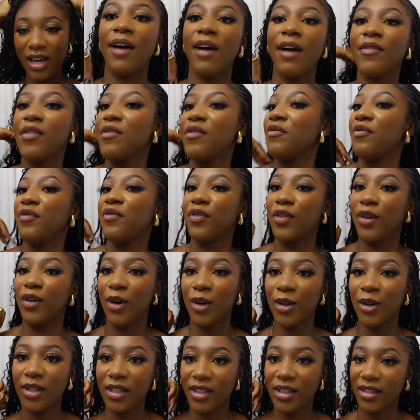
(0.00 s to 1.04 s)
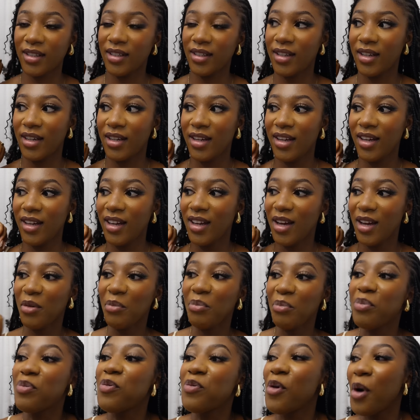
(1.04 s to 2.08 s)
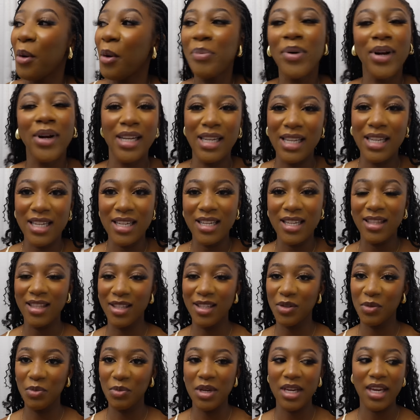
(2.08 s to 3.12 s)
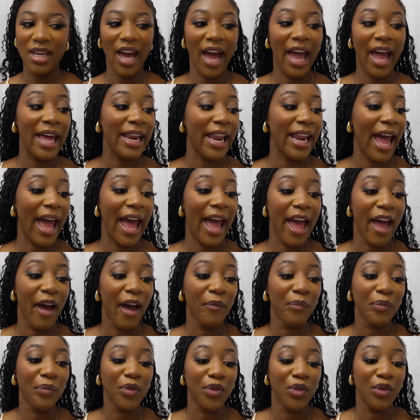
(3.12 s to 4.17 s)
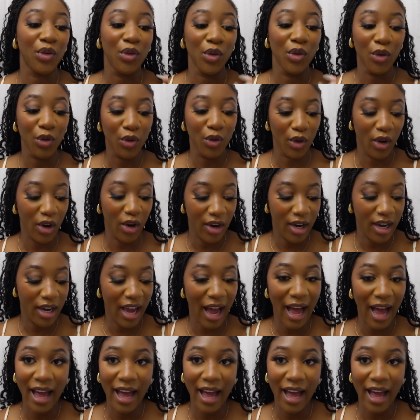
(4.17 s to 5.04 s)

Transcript: I haven't vlogged properly this week, and I am so sorry.